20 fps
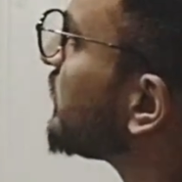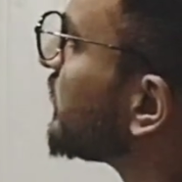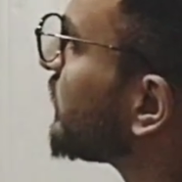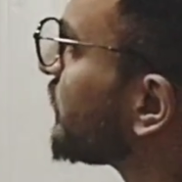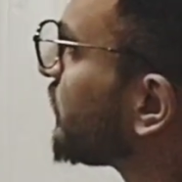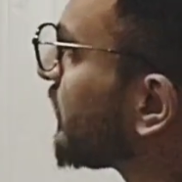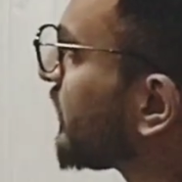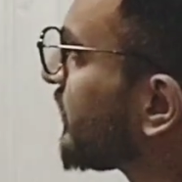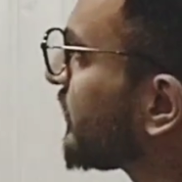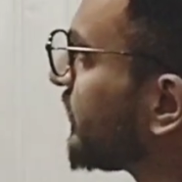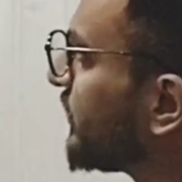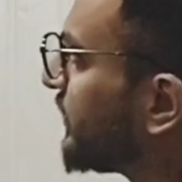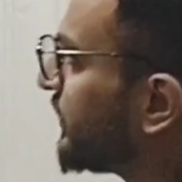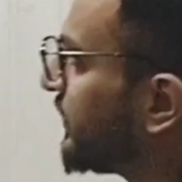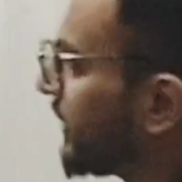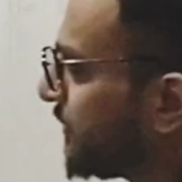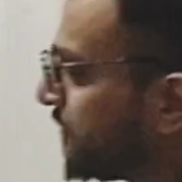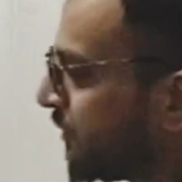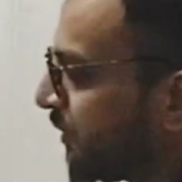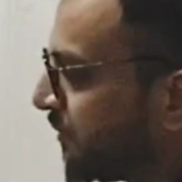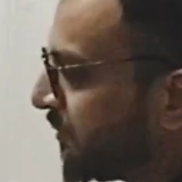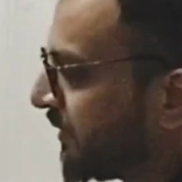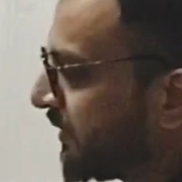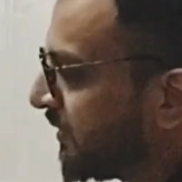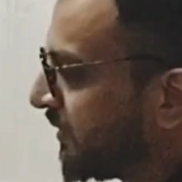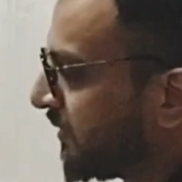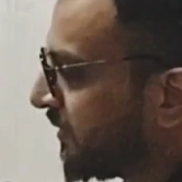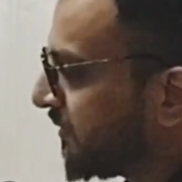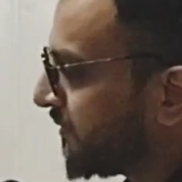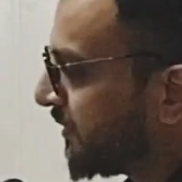This was a CT
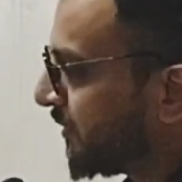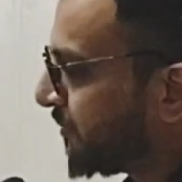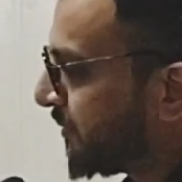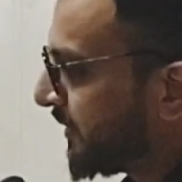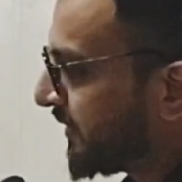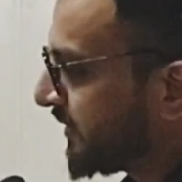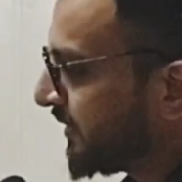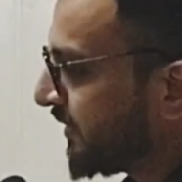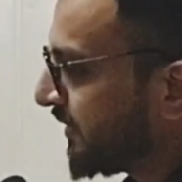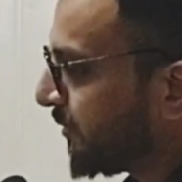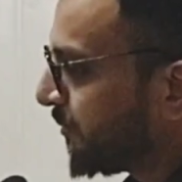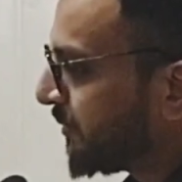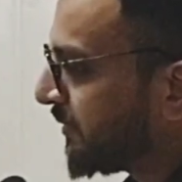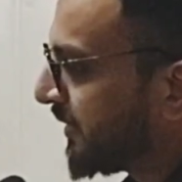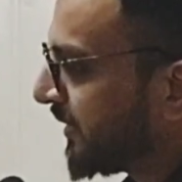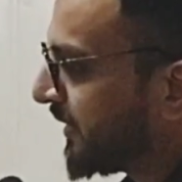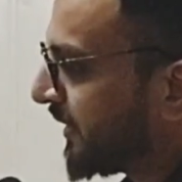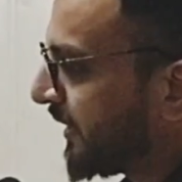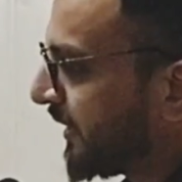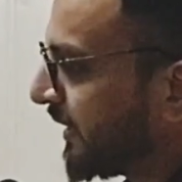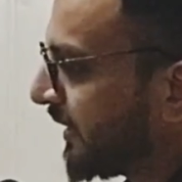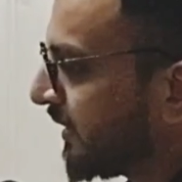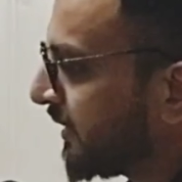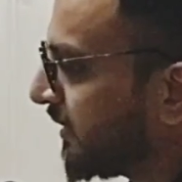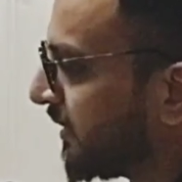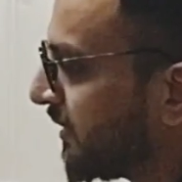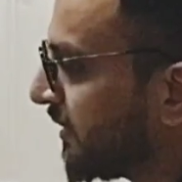abdomen of the patient representing